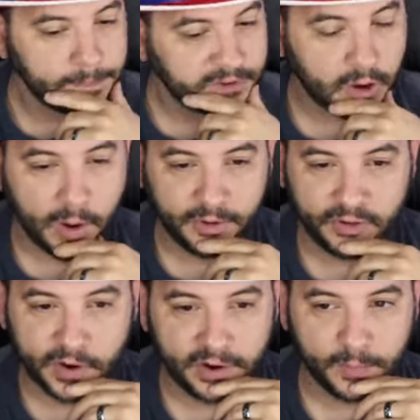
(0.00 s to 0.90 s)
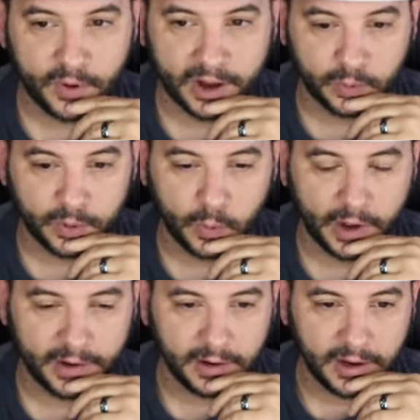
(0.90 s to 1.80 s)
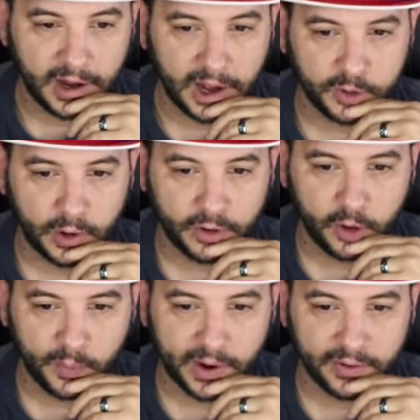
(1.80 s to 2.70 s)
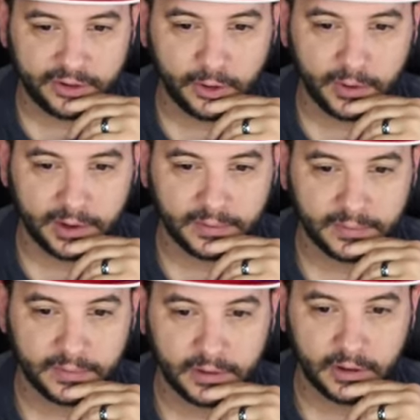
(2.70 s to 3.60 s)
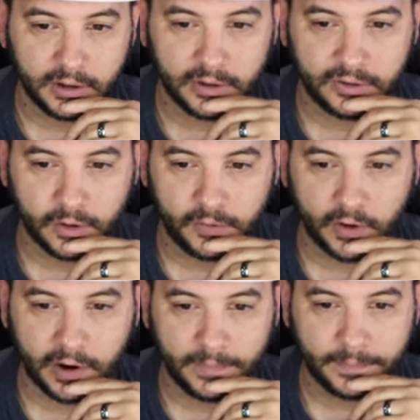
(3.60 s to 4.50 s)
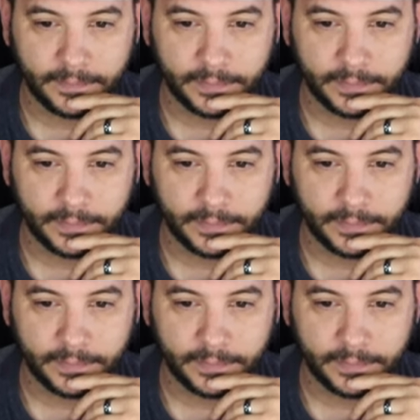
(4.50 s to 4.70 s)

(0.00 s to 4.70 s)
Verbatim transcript: So I'm just very impressed with what Oswaldo Cabrera is doing so far.